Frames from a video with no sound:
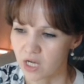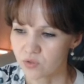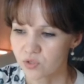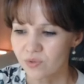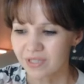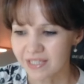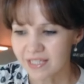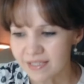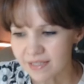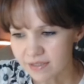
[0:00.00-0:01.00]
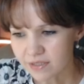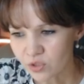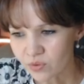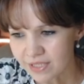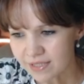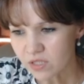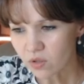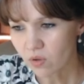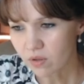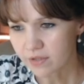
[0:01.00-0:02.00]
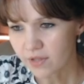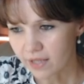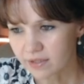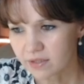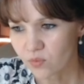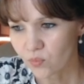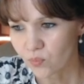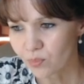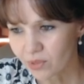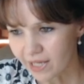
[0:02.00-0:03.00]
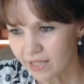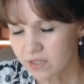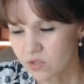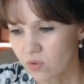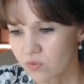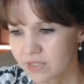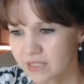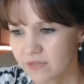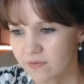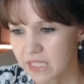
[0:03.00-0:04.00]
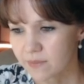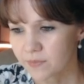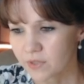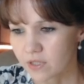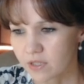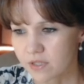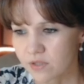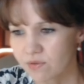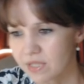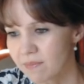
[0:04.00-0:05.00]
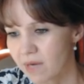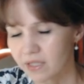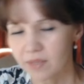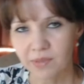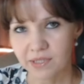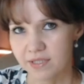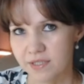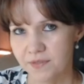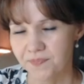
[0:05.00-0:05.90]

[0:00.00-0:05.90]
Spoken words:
So you can see that black has already developed 3 minor pieces,